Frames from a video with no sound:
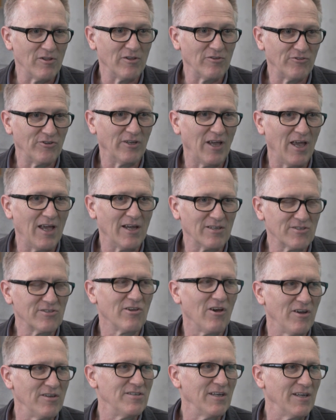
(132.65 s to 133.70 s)
that's
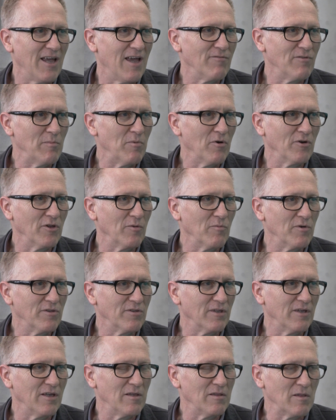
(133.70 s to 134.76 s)
exciting everybody
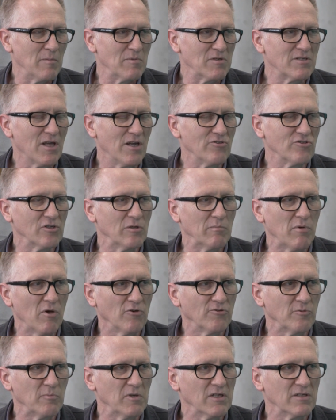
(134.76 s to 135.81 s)
with the potential and
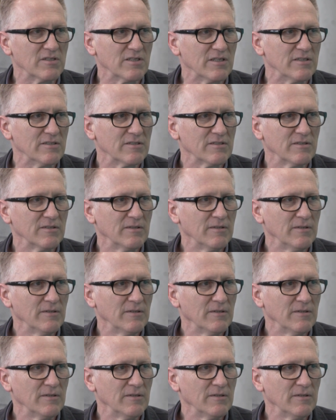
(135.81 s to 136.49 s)
possibilities?